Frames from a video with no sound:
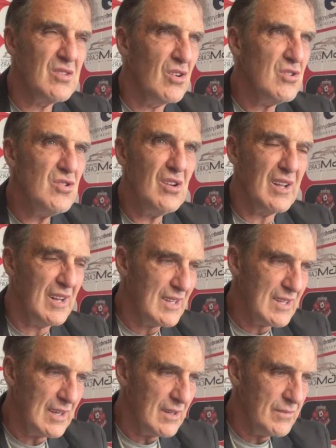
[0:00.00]
thought, you're an
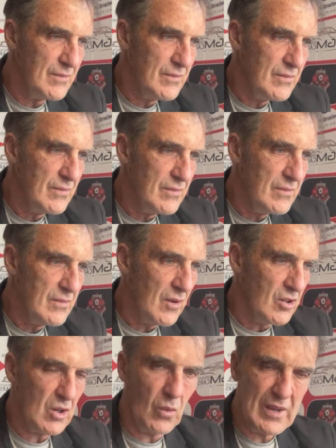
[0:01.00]
idiot.
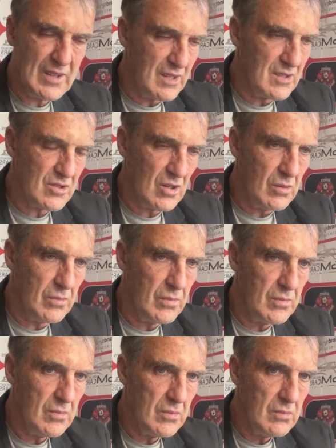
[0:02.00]
Or you're winding us up.
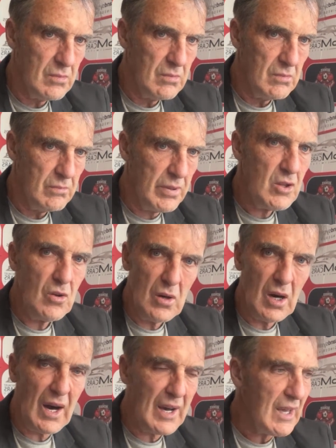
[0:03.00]
But now
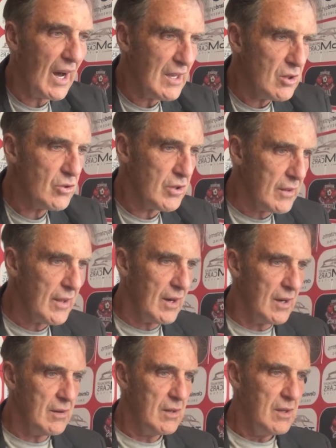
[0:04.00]
I look at
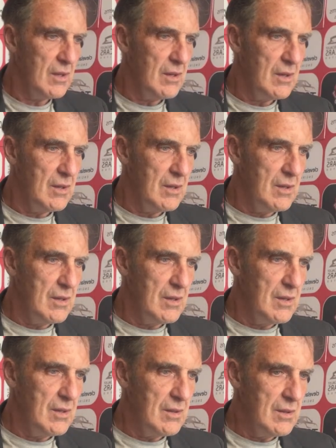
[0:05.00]
that.
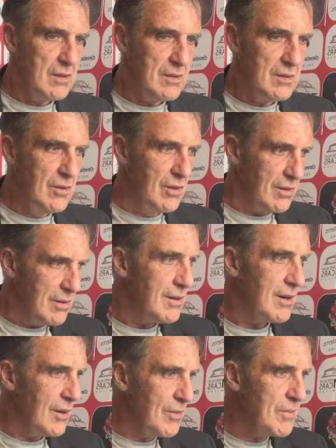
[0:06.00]
No,
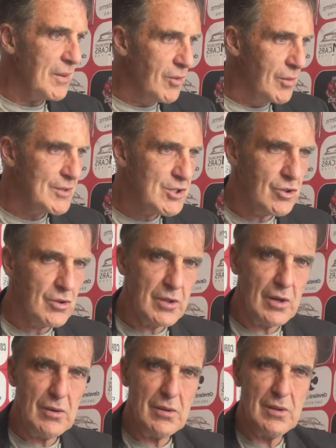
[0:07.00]
a wee bit more mature
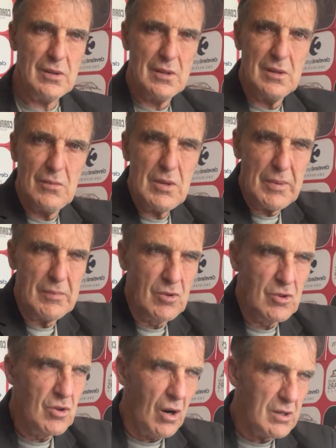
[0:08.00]
now and a wee bit more
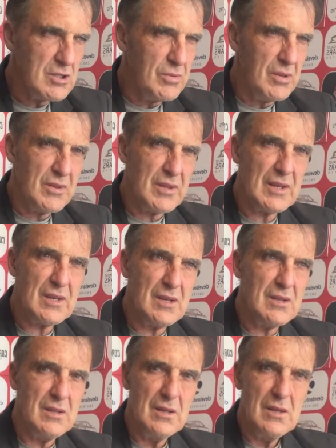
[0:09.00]
knowledgeable and thinking,